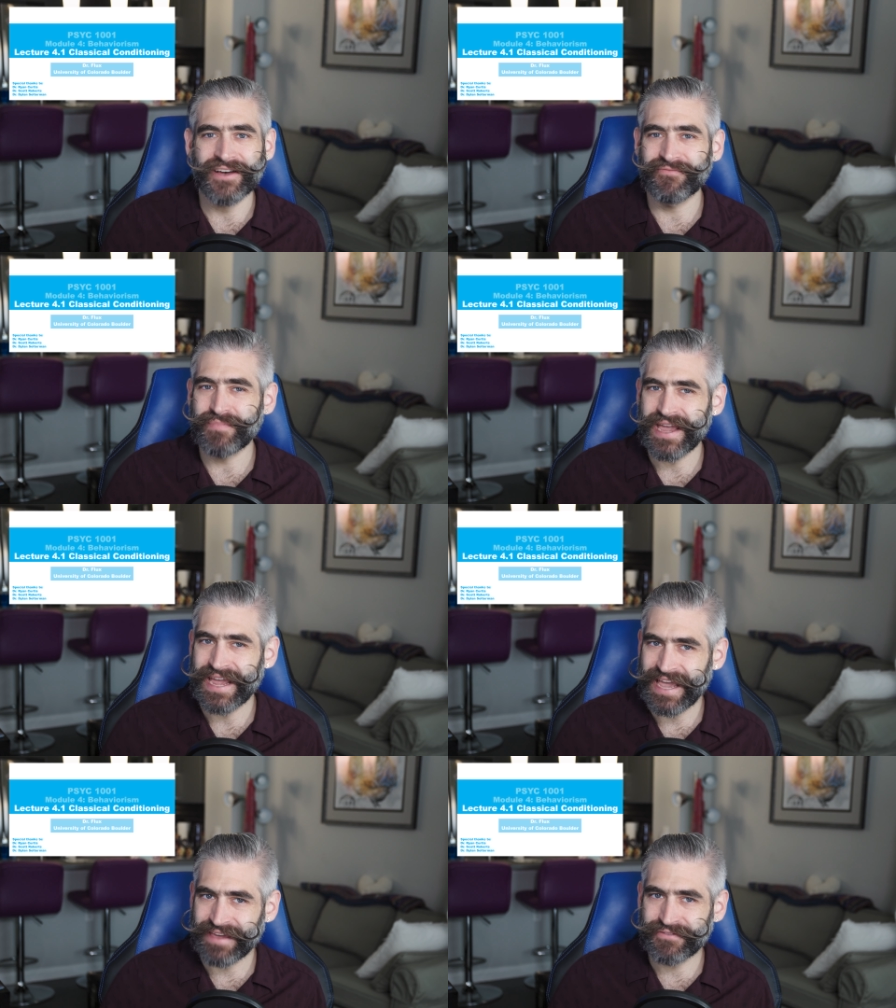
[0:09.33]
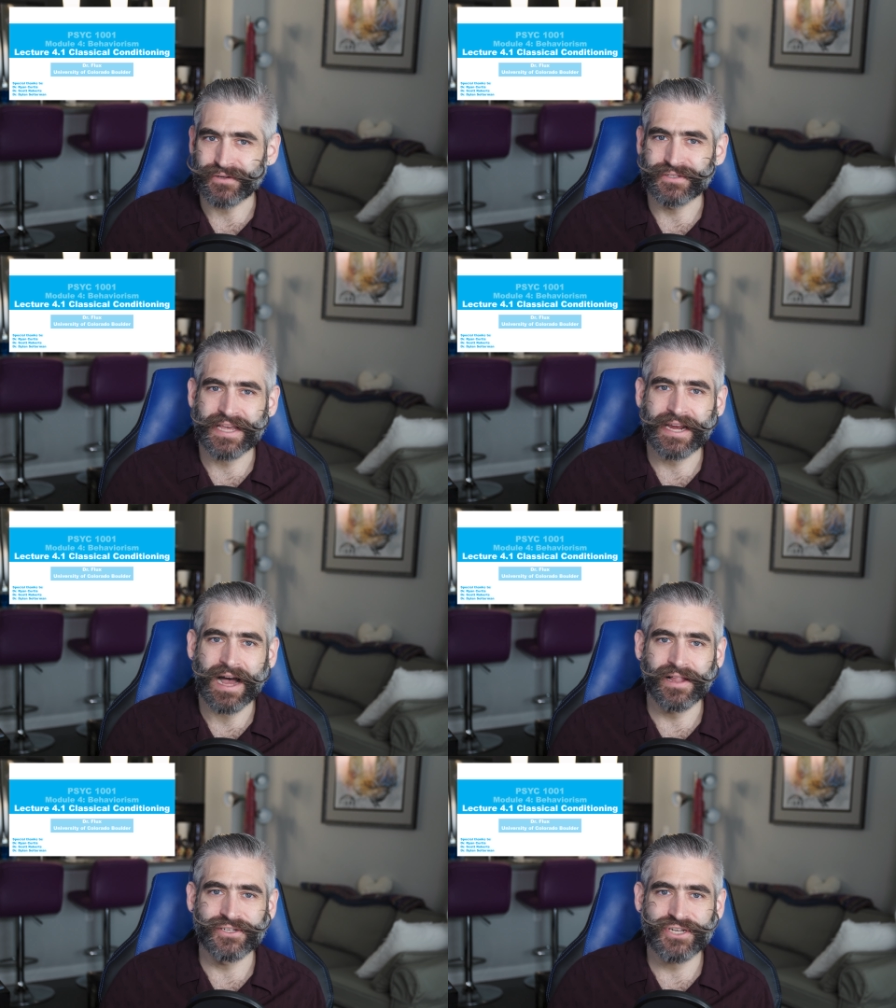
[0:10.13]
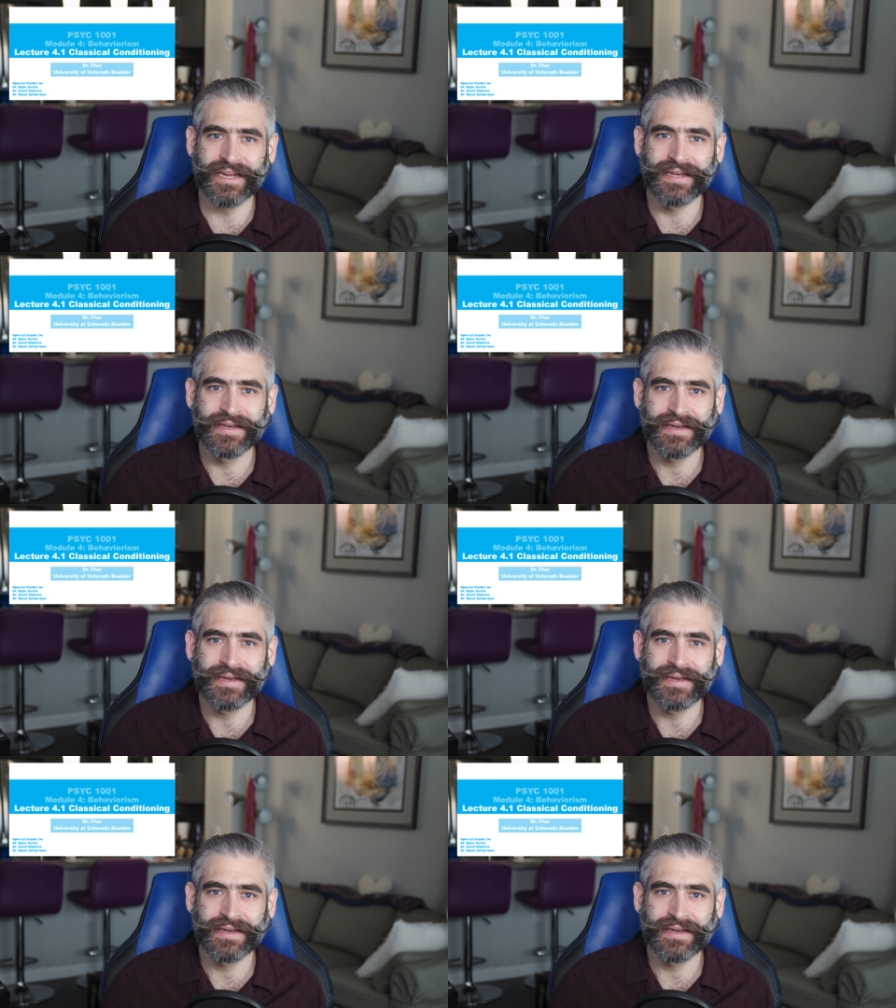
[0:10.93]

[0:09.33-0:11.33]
of behavioral psychology.